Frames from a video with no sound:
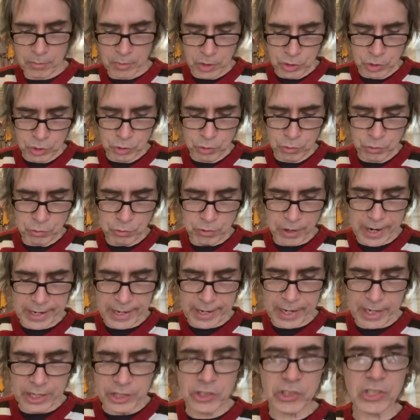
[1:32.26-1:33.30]
You ran
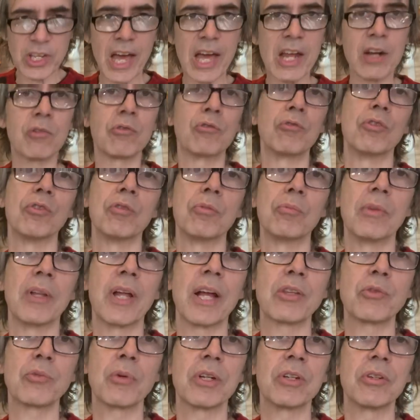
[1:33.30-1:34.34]
out of saddle room.
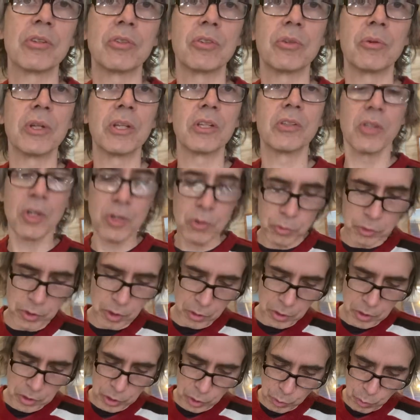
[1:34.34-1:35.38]
That's why you're doing this. Well,
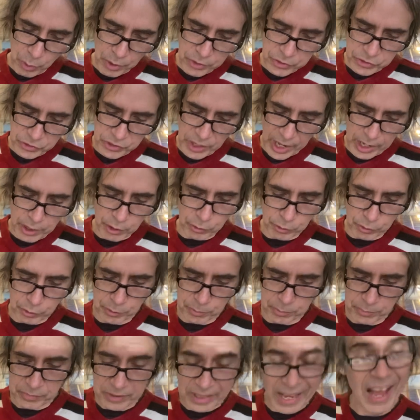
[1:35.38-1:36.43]
no, there was saddle
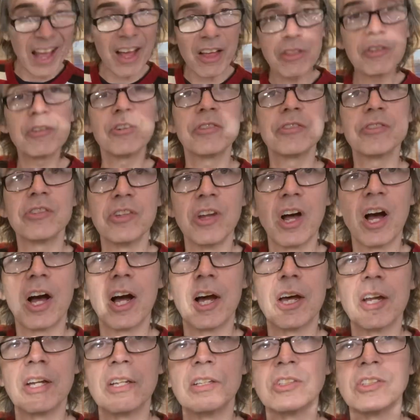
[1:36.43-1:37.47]
room. Now there's
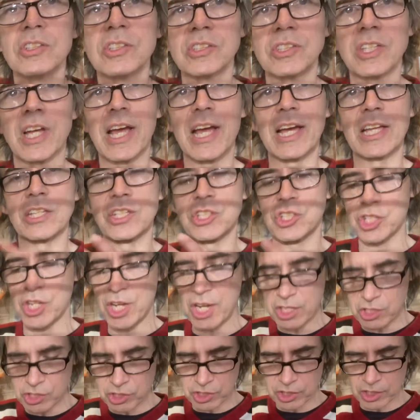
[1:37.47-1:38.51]
not, since I had to
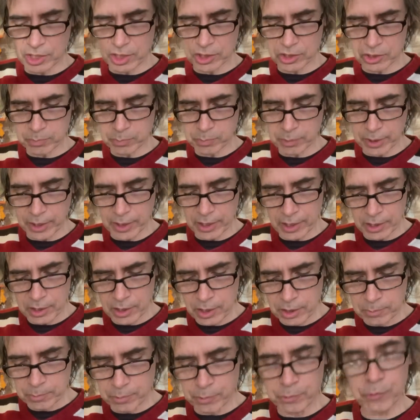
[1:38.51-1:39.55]
change things. But
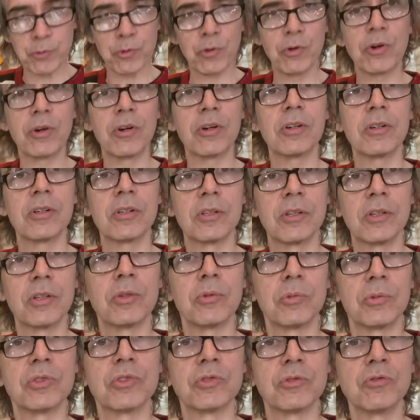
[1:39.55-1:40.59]
before, there
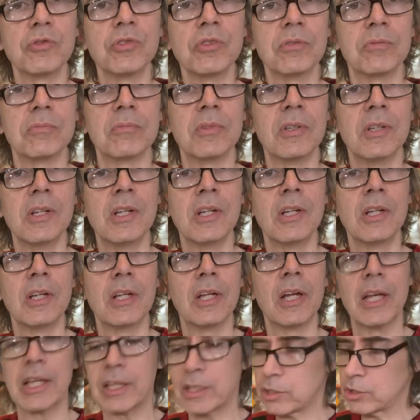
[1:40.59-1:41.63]
was room.
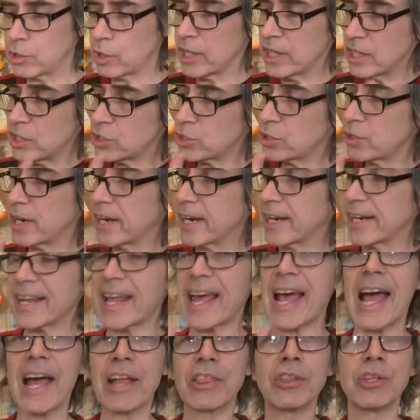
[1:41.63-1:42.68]
It intonated
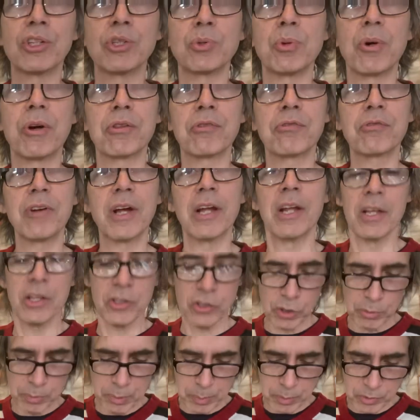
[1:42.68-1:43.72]
at the 12th fret.
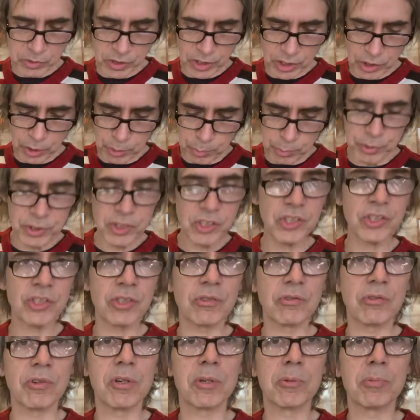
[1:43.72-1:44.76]
Some people said the bridge is in the
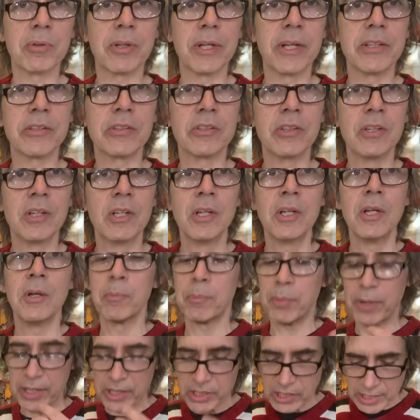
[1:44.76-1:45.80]
wrong place.
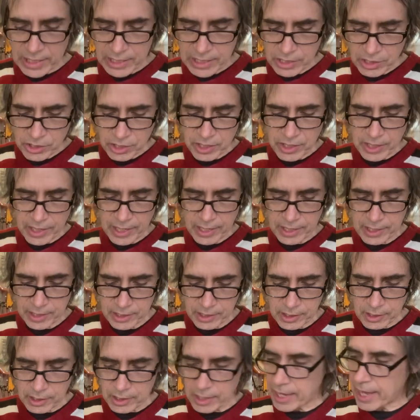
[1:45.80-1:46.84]
But it's
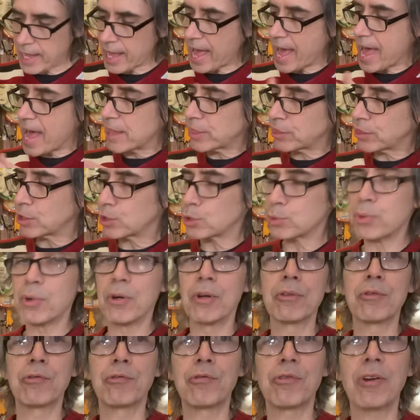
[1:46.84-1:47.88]
intonating at the
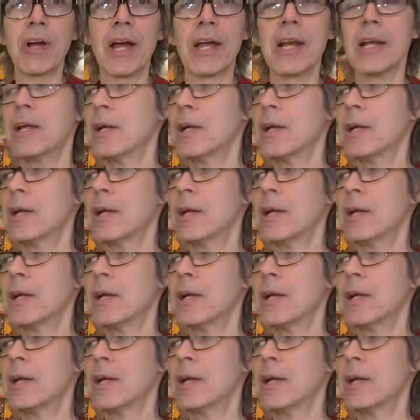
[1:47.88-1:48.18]
12th fret,